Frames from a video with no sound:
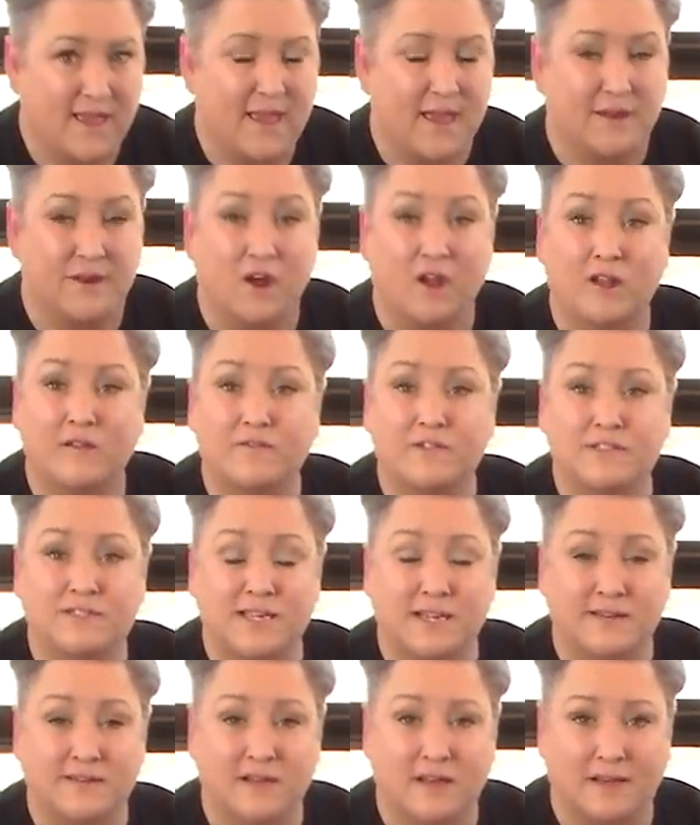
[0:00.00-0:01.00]
and all of a
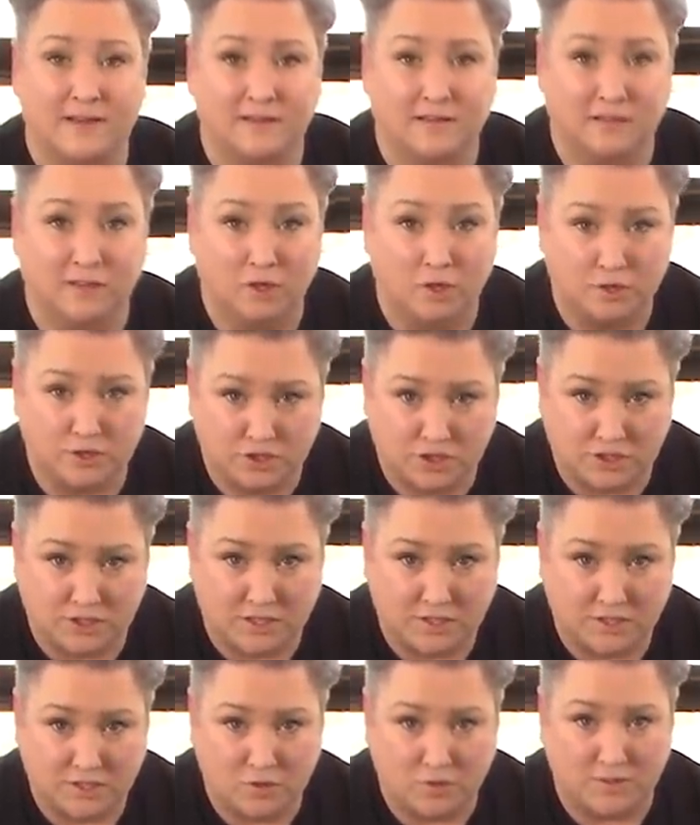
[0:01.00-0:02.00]
sudden I
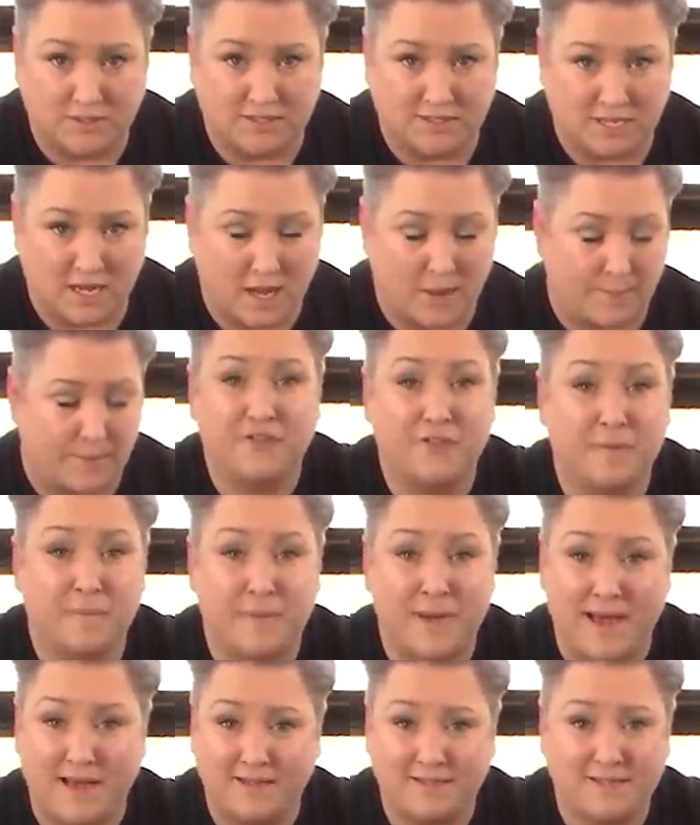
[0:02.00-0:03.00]
lurched to a stop. The
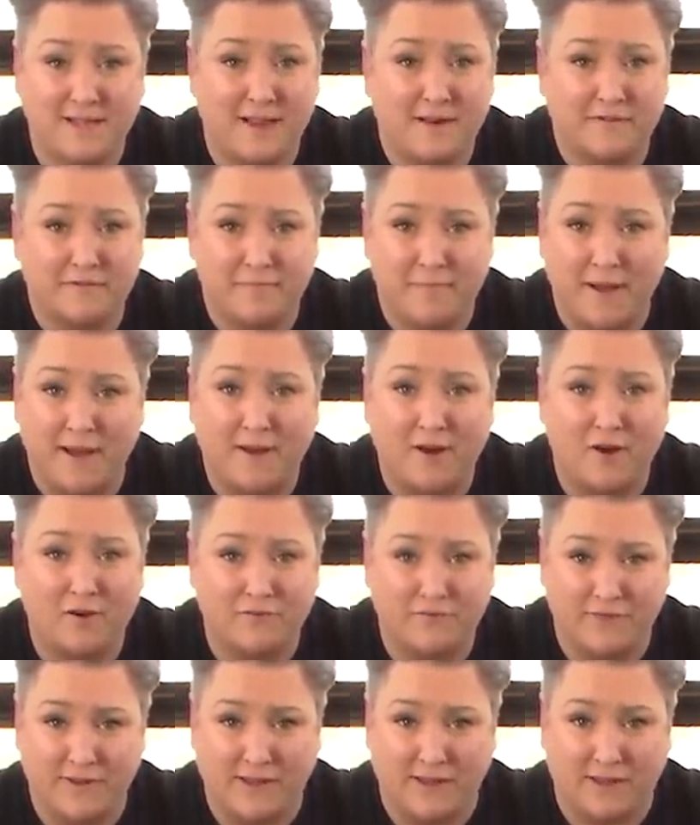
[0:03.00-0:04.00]
backside of my
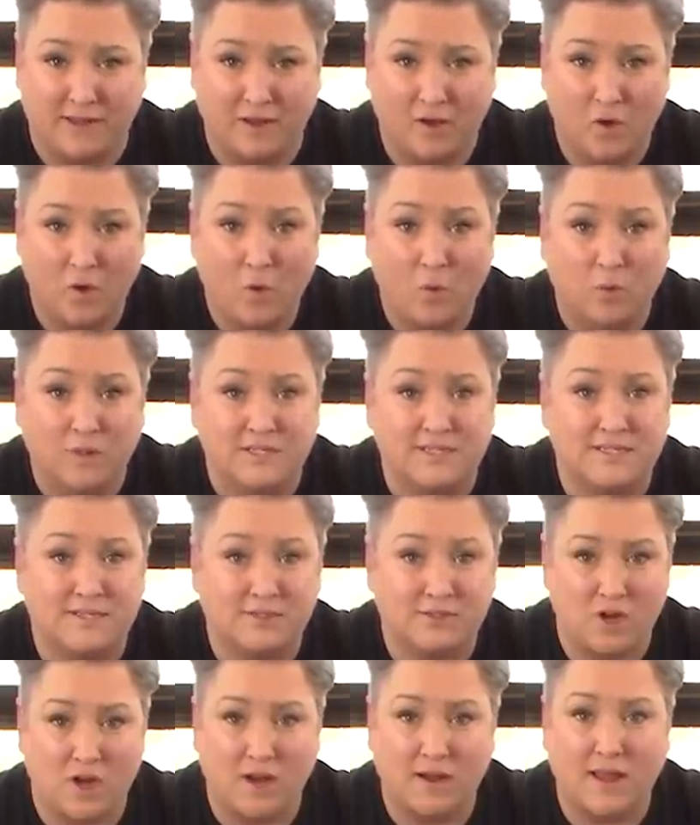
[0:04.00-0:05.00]
RV was
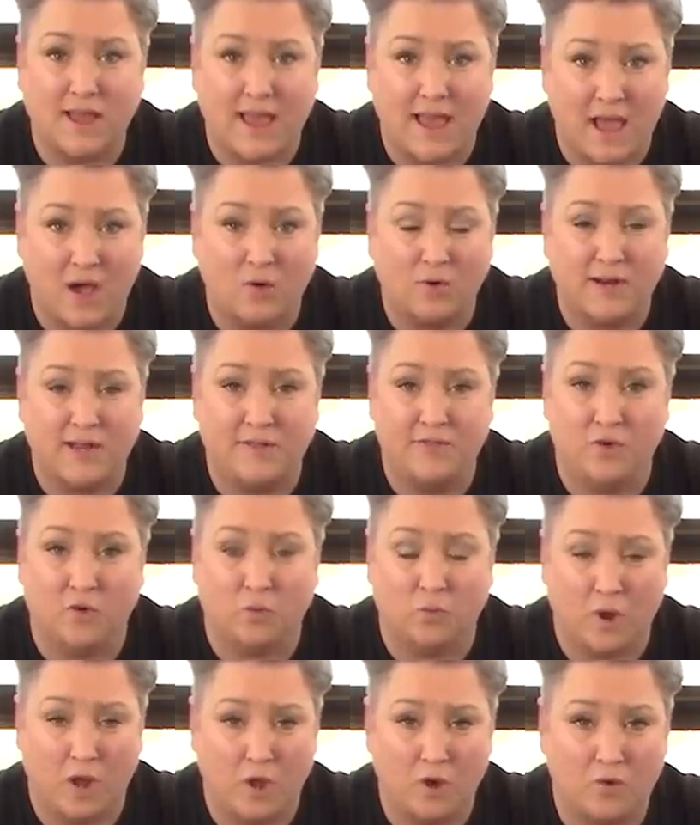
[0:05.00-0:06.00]
stuck out in the
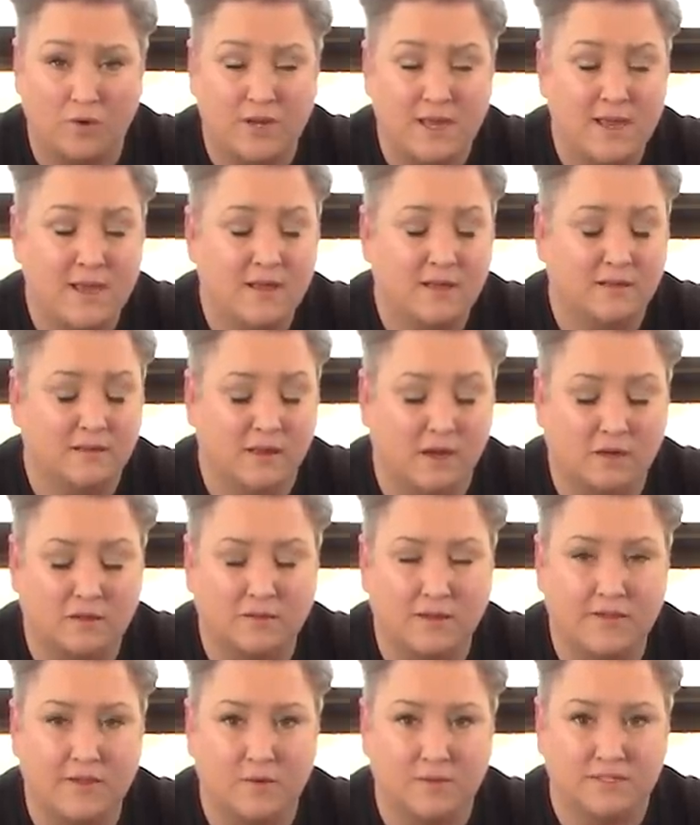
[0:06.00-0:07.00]
road.
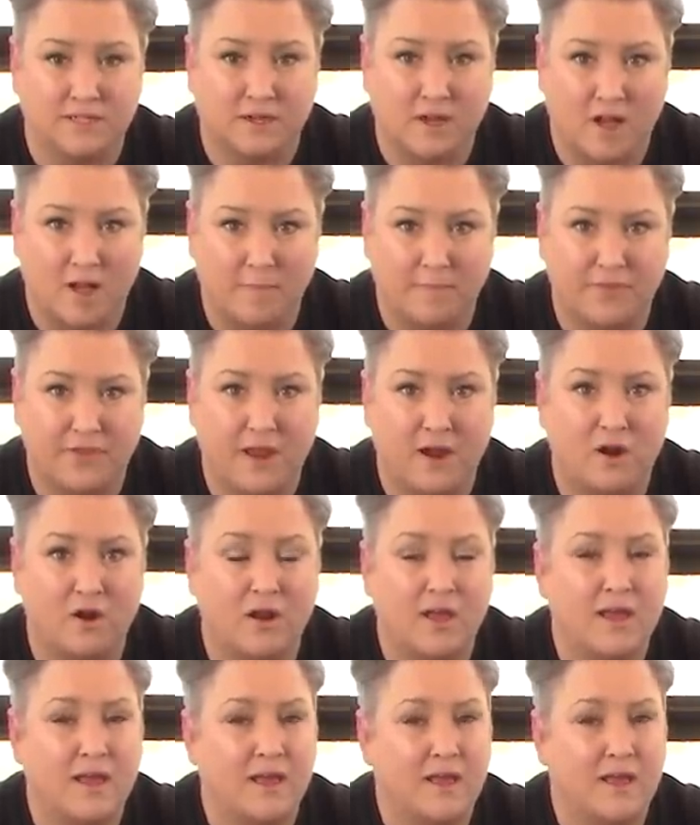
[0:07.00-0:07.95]
Luckily, there was a cop there